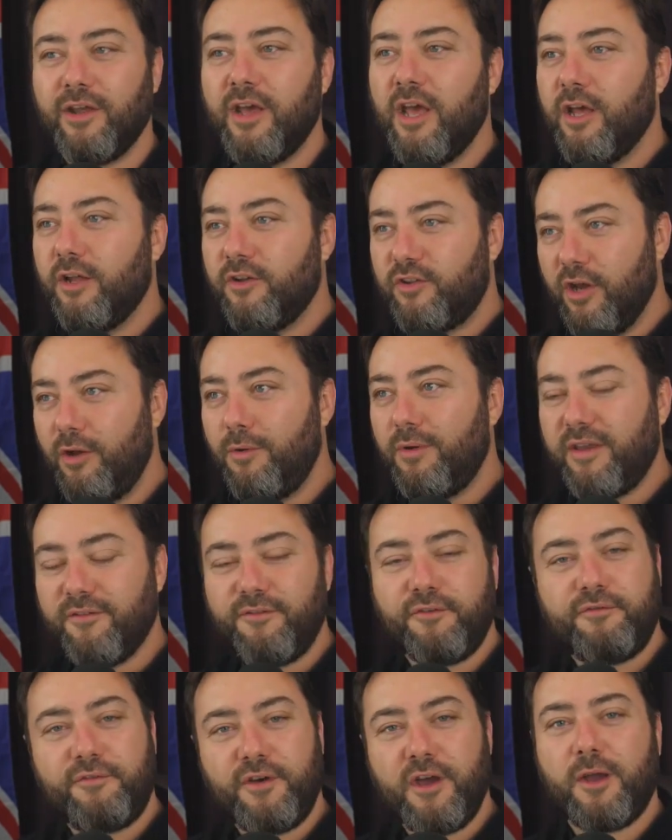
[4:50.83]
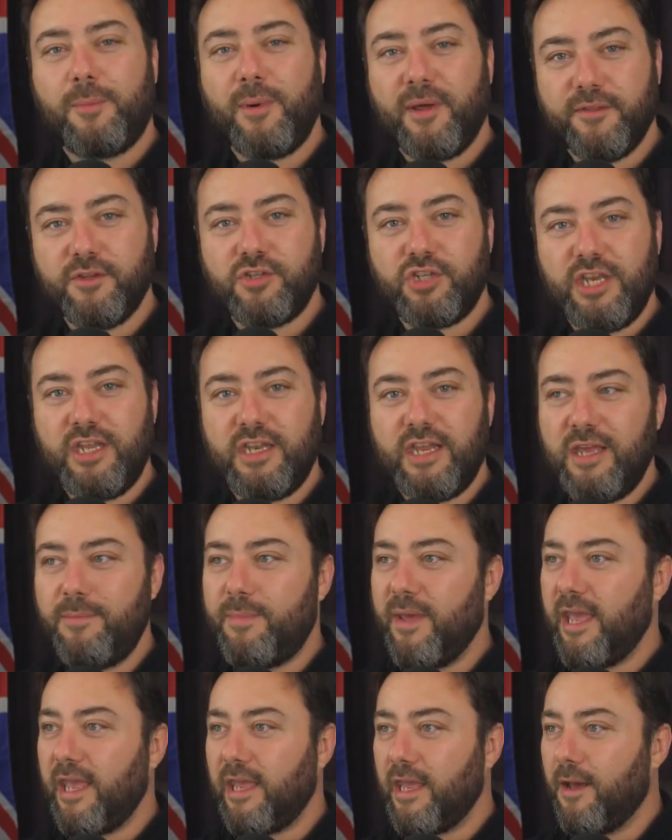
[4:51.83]
Don't give a fuck about the
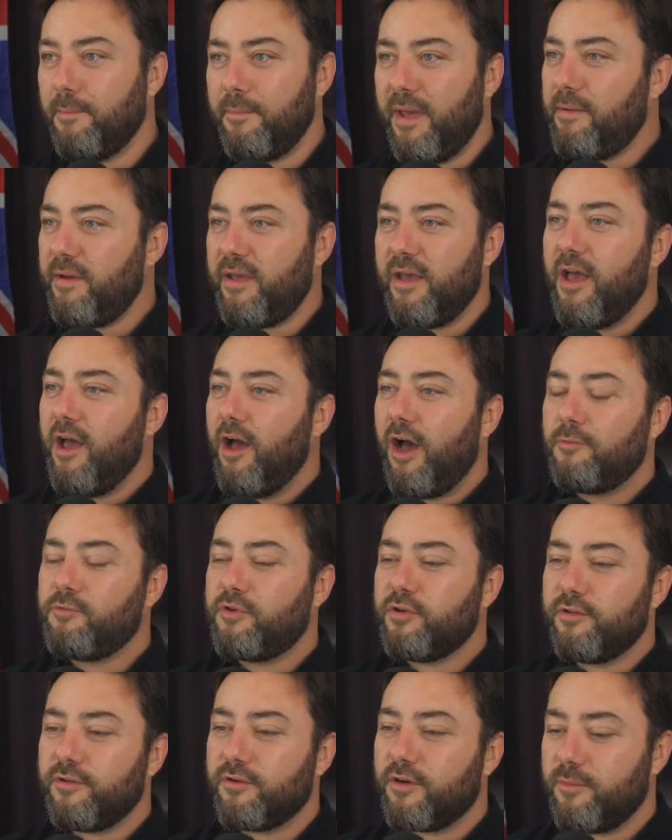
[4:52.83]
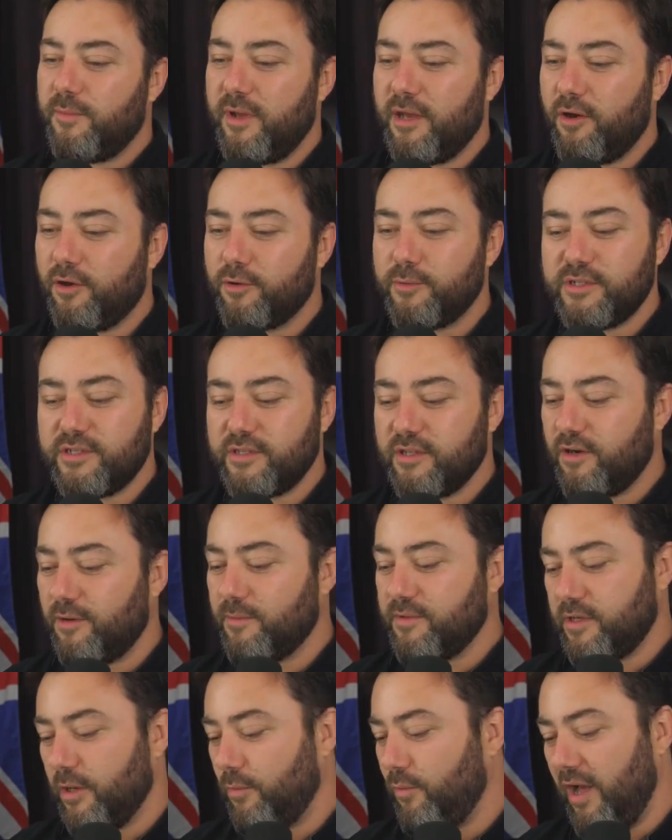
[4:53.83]
GDP. And maybe, I'm sure there are going to be economists in the
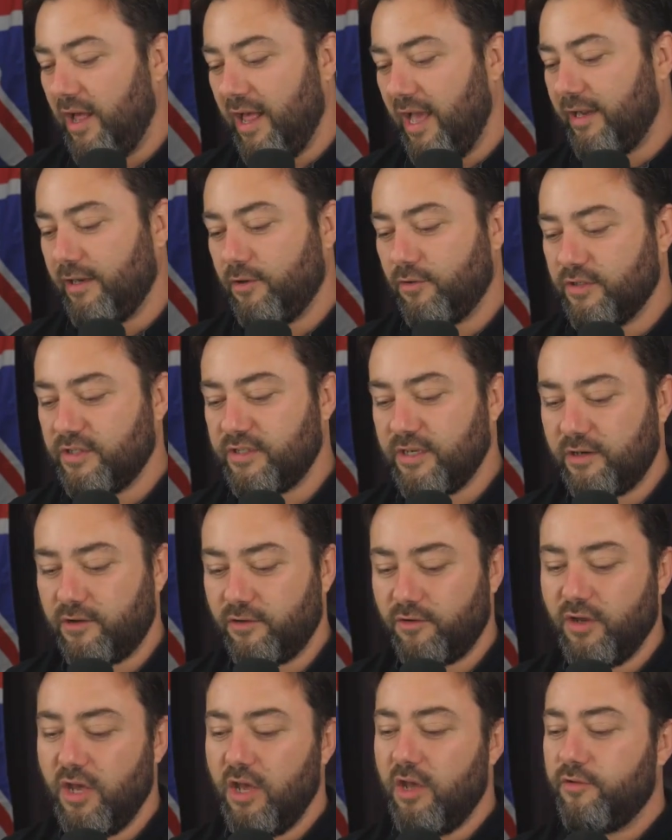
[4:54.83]
comments going, well, hang on a second.